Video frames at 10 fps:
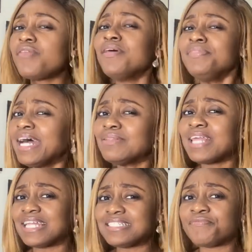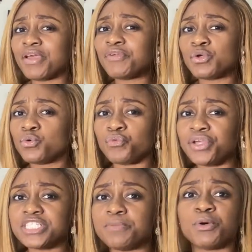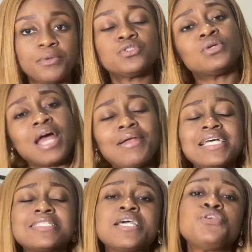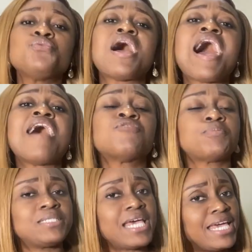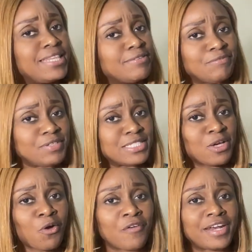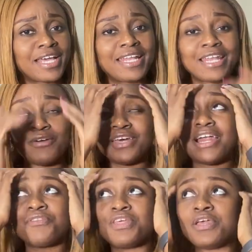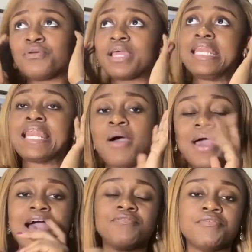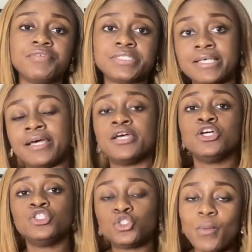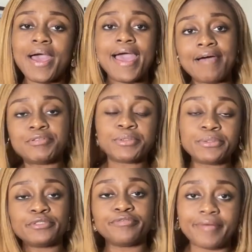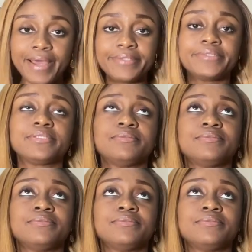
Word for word: Now that, that's a very good reason. But so now let's say you have obtained the visa already and now you're now thinking, okay, now I have the visa. Do I have to go to France?